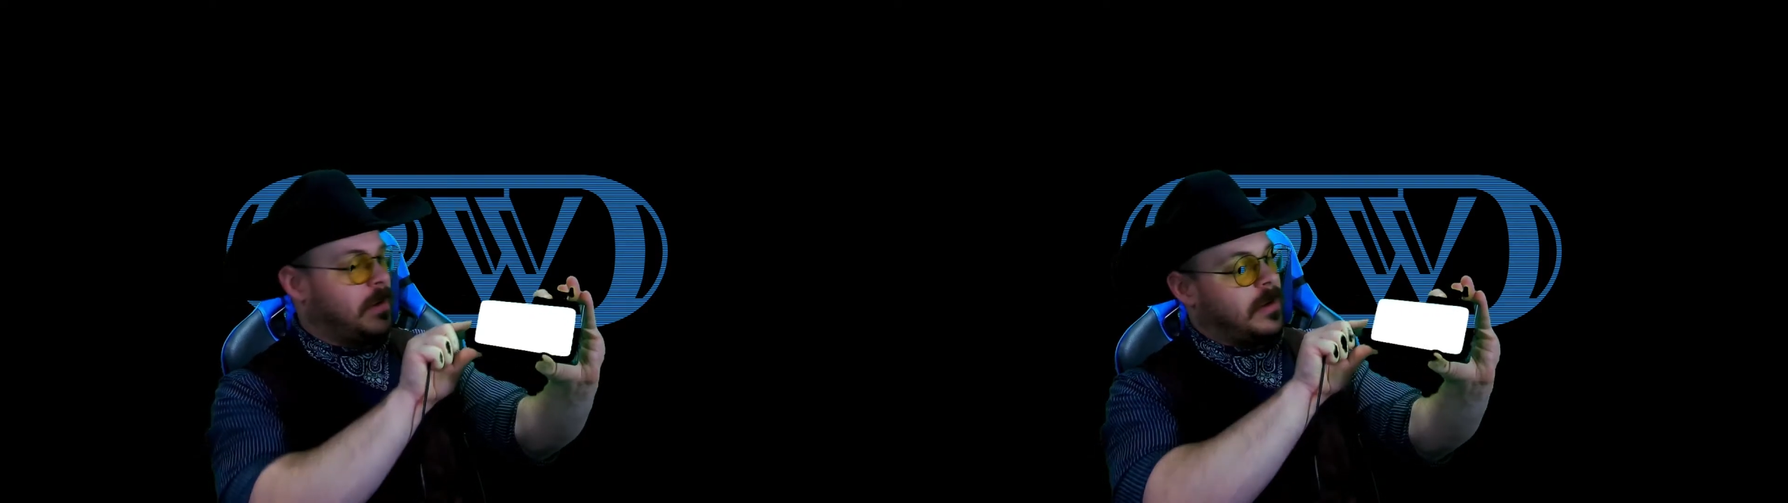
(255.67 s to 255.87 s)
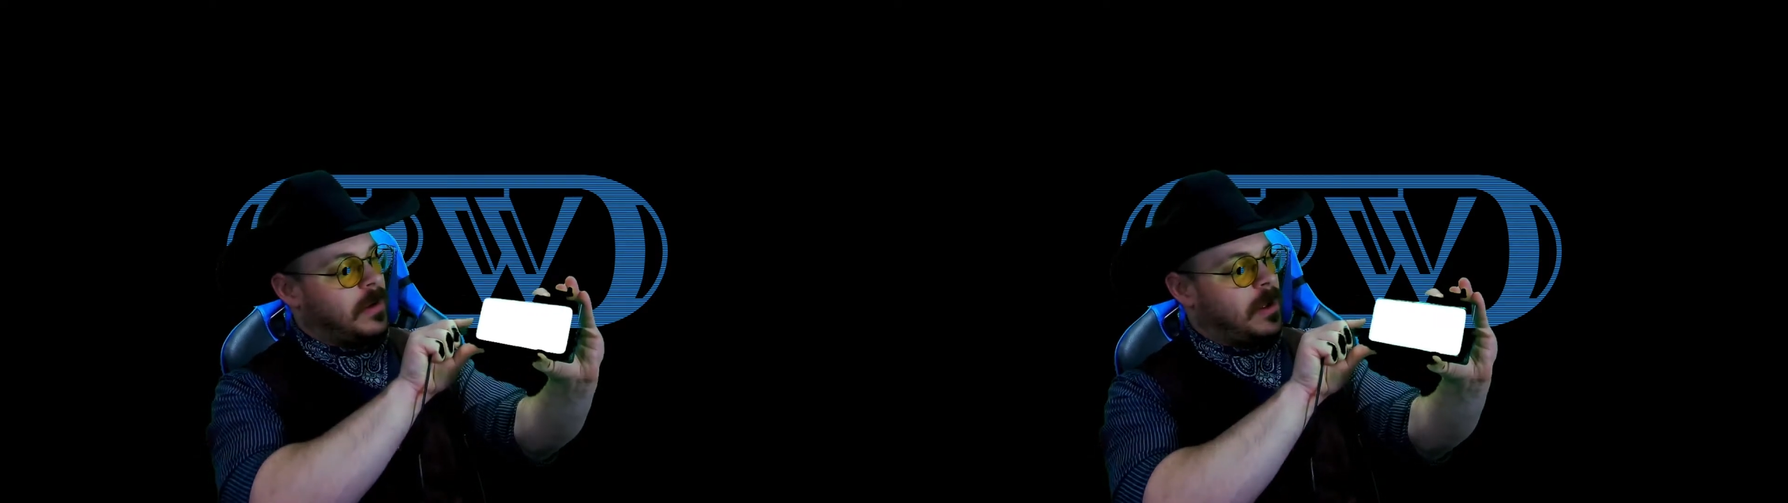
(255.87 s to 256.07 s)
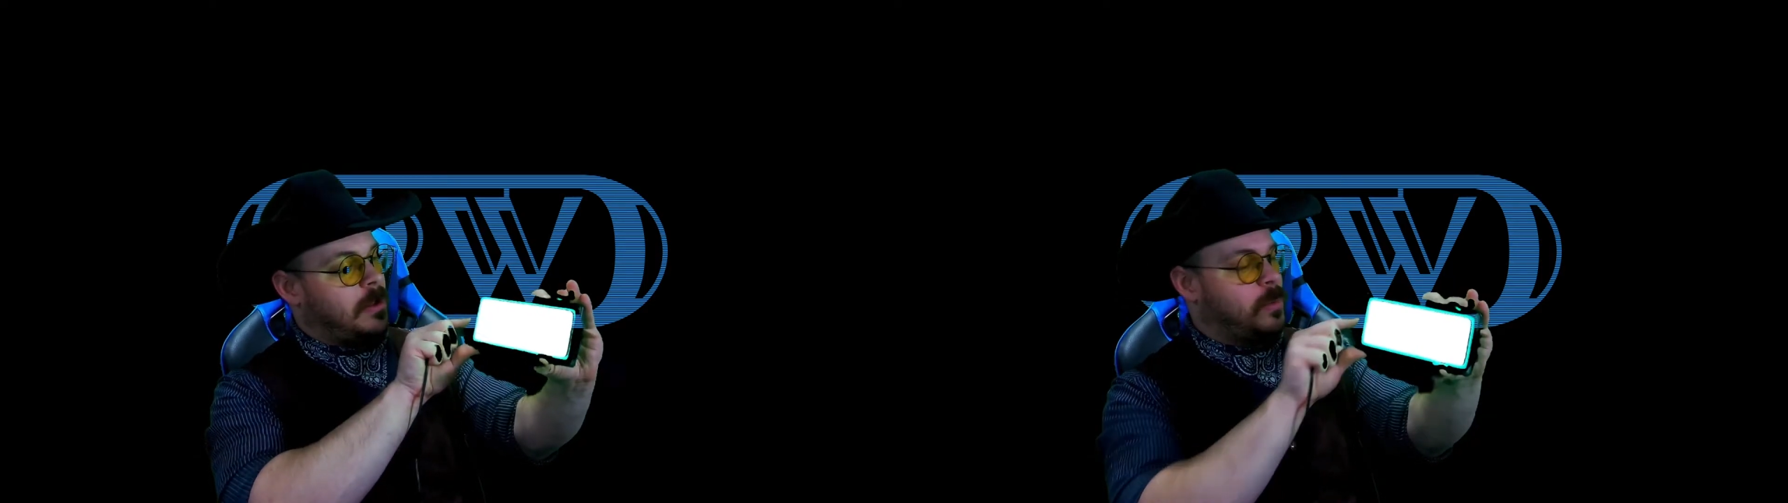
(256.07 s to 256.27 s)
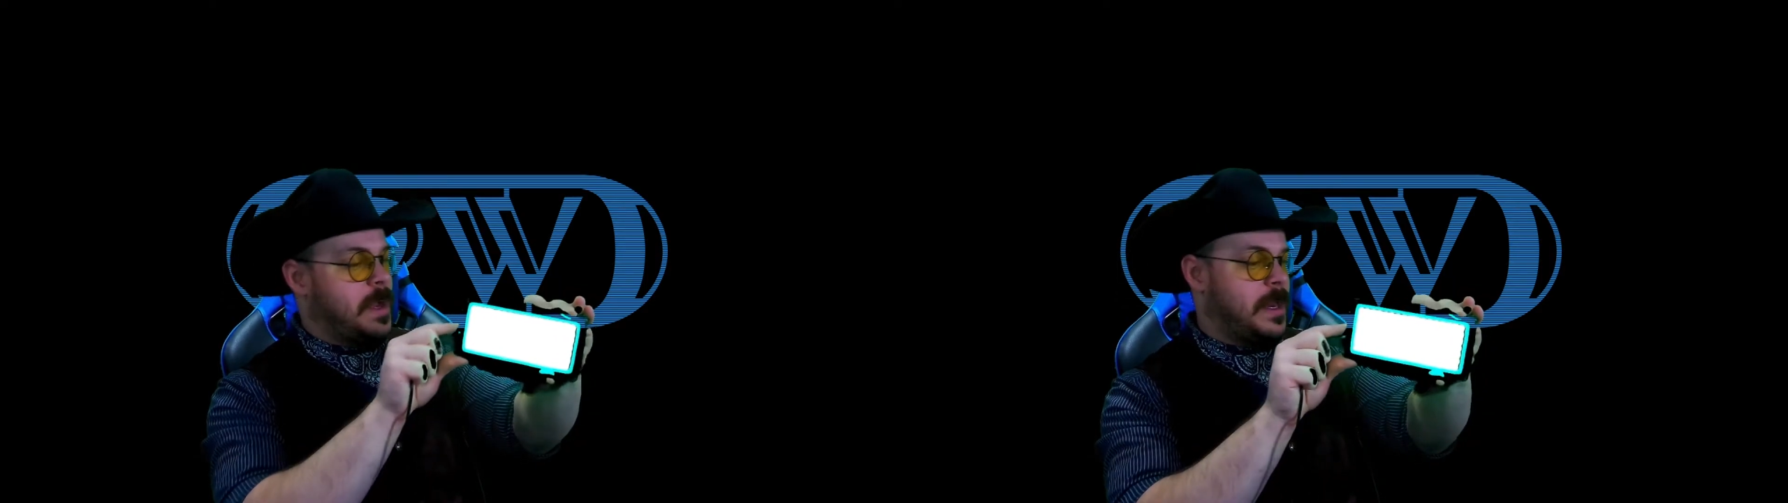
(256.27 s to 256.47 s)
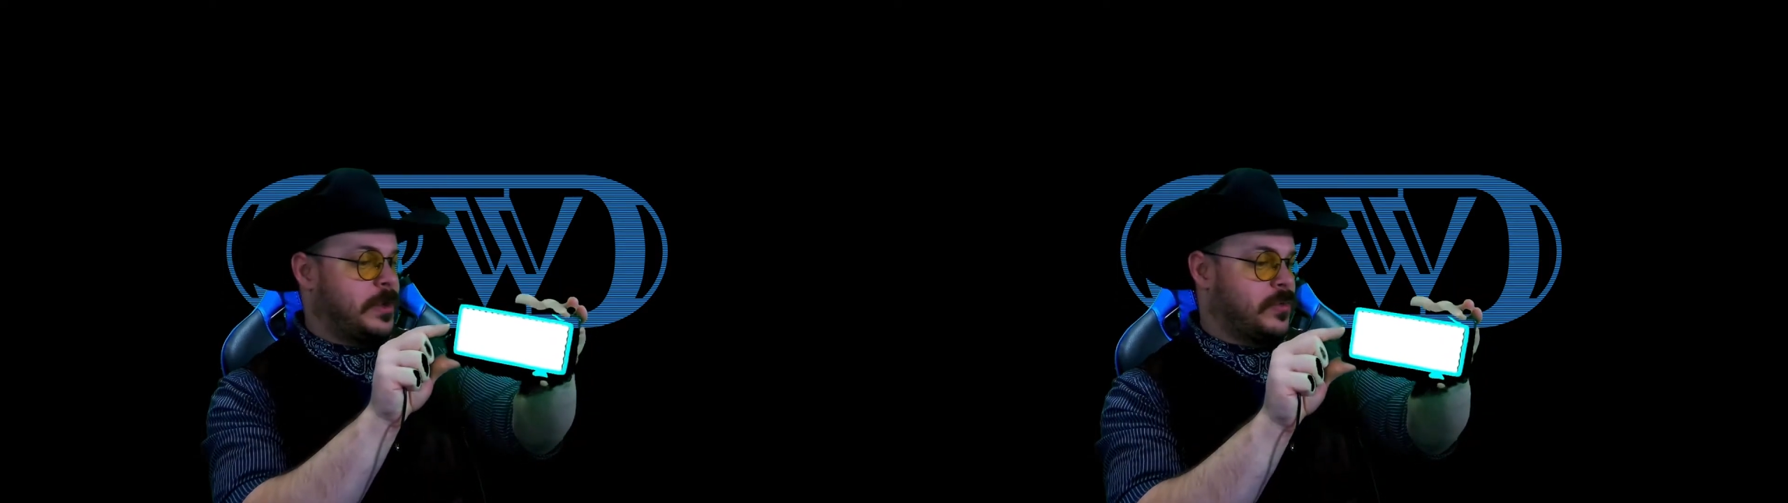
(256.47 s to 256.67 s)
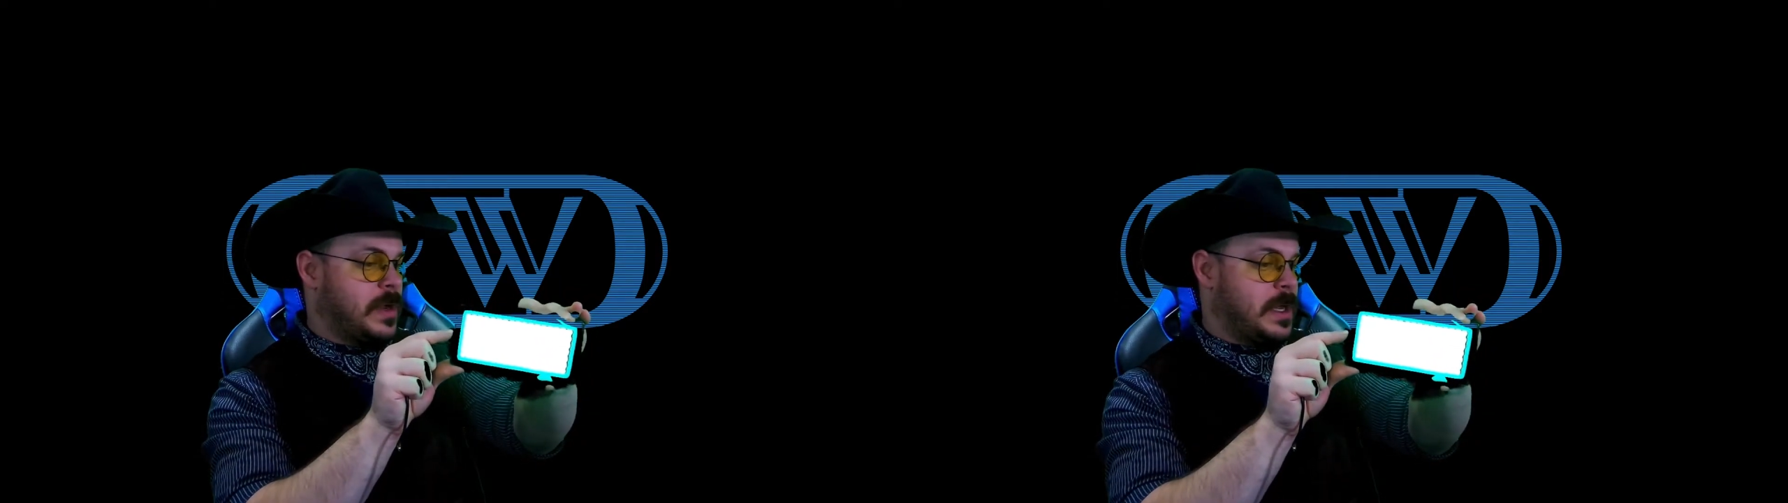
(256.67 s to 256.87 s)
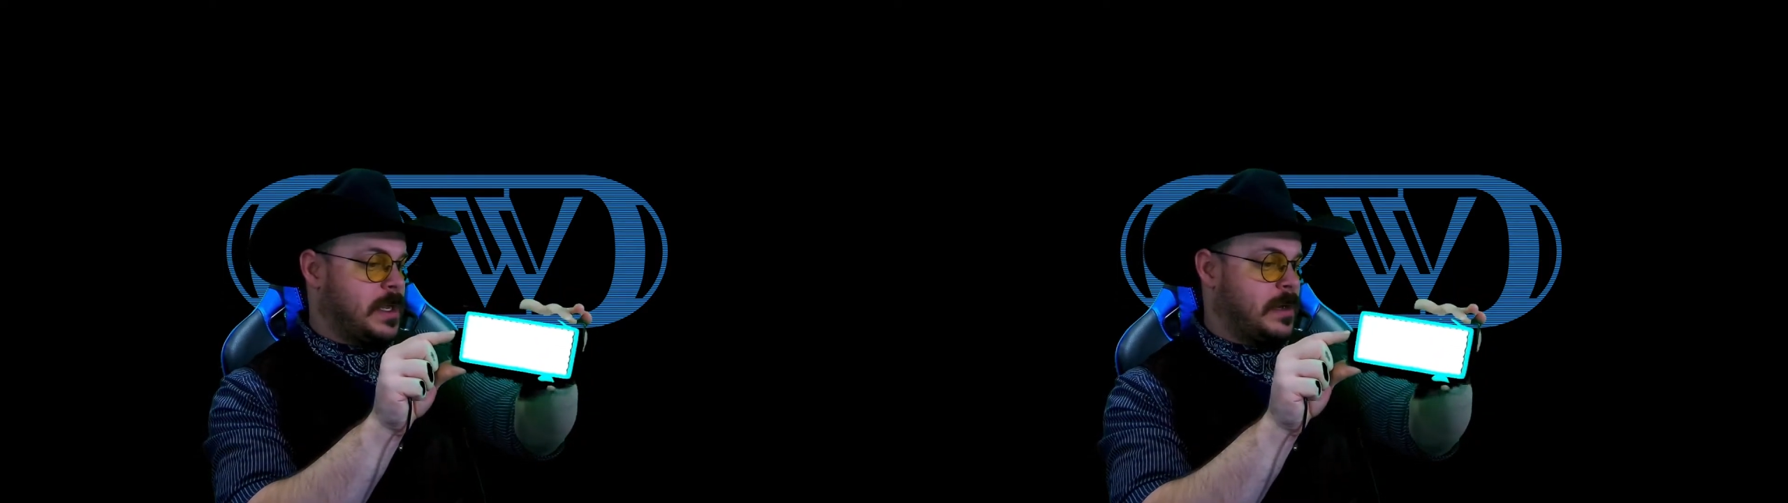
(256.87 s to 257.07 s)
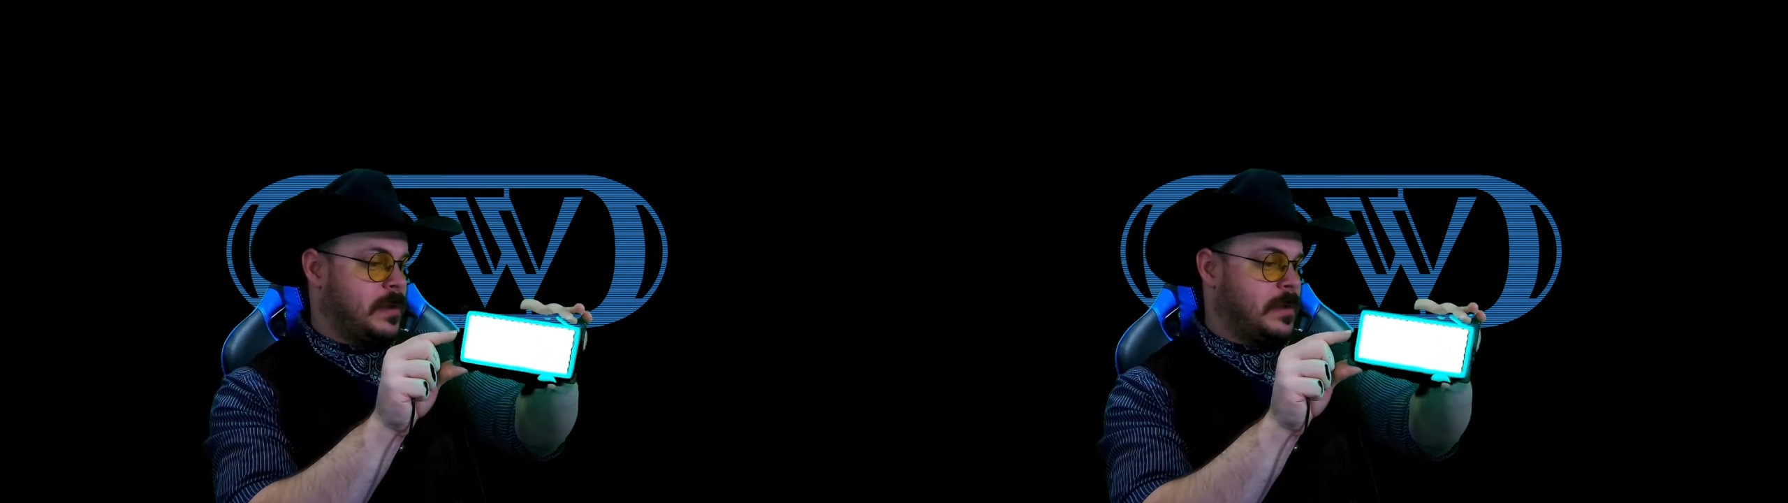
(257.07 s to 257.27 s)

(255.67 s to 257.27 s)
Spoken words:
All the way to green.